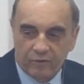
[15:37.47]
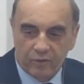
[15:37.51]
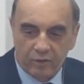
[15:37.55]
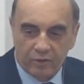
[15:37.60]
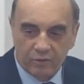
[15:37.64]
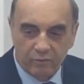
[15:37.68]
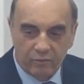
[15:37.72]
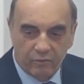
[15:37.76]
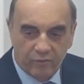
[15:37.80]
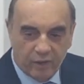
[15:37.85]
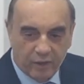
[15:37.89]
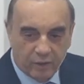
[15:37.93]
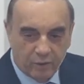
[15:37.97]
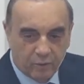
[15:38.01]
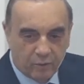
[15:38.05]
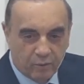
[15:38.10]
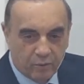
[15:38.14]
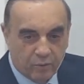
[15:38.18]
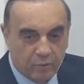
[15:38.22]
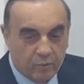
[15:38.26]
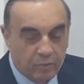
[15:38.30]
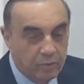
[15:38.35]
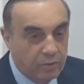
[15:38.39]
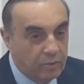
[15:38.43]
because I keep
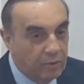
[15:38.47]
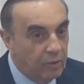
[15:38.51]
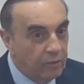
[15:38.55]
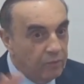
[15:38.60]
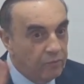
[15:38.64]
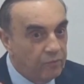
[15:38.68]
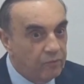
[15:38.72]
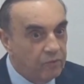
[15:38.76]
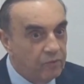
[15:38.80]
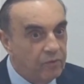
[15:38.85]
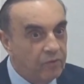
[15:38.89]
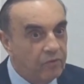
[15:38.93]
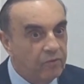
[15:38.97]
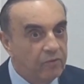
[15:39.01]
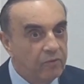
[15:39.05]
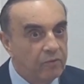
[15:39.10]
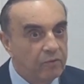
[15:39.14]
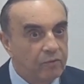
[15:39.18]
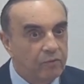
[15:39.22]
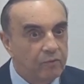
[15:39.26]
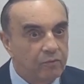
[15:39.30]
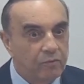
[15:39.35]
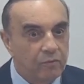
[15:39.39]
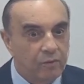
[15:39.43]
looking at it. Oh,
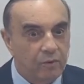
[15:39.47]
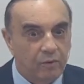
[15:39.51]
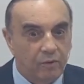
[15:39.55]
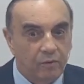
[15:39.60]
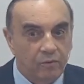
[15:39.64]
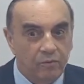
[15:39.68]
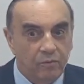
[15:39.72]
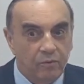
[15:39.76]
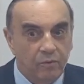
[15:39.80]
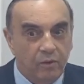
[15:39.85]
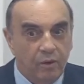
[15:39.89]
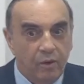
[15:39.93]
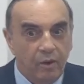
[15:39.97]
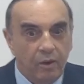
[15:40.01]
I'm going to go crazy.